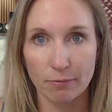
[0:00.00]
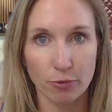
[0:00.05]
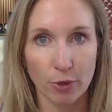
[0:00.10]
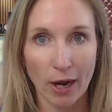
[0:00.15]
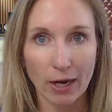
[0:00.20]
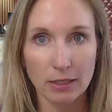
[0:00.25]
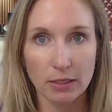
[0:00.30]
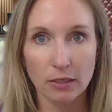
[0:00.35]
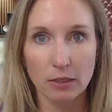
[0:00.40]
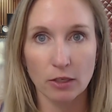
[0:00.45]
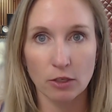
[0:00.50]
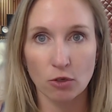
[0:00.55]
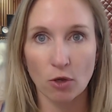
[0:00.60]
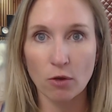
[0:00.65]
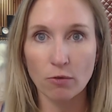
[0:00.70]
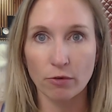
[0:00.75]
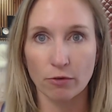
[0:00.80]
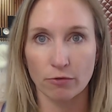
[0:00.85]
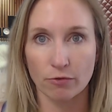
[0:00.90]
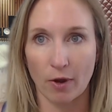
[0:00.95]
practically
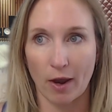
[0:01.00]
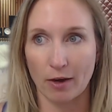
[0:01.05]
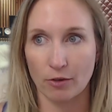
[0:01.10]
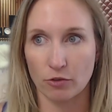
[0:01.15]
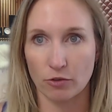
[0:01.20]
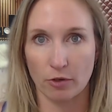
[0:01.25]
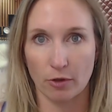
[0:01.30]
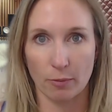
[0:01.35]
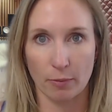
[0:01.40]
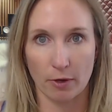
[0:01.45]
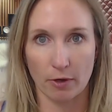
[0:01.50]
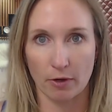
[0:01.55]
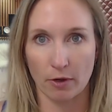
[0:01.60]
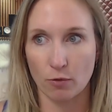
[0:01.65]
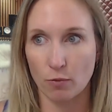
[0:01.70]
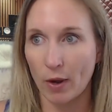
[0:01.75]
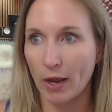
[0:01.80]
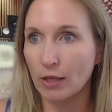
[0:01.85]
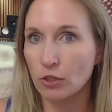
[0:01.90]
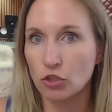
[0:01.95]
no refractory period,
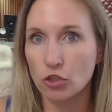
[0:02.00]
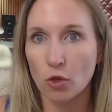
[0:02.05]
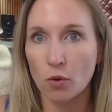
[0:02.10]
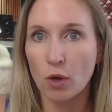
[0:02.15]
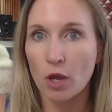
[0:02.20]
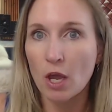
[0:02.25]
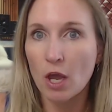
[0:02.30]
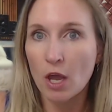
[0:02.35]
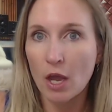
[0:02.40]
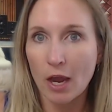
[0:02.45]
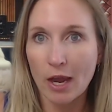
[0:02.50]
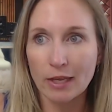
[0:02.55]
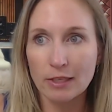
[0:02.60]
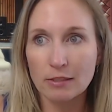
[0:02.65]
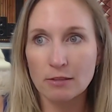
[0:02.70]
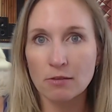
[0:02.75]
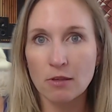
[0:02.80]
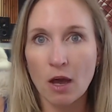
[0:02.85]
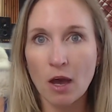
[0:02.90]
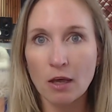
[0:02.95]
right? So
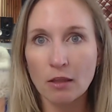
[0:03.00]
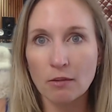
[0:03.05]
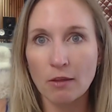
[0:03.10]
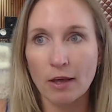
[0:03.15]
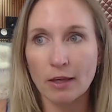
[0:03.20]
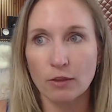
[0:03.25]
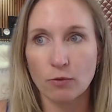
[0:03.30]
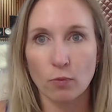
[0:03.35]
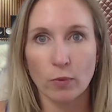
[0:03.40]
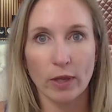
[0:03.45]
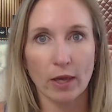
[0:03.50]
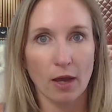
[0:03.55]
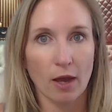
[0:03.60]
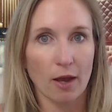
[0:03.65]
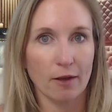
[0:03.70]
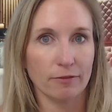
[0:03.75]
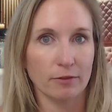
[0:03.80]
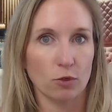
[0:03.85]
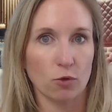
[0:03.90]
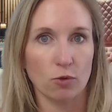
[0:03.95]
it's not like we
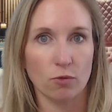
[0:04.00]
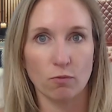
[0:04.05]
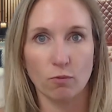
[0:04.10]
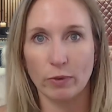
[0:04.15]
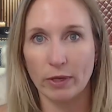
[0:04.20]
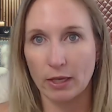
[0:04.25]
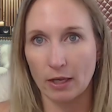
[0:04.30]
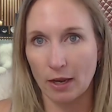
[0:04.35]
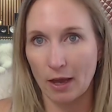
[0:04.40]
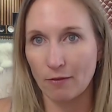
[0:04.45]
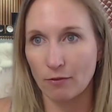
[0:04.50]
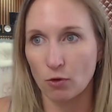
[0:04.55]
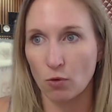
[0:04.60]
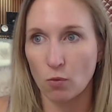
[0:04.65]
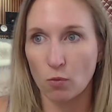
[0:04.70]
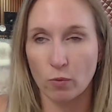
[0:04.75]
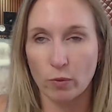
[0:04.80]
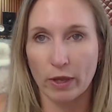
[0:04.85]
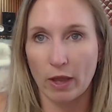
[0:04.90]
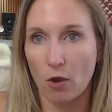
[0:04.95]
can have an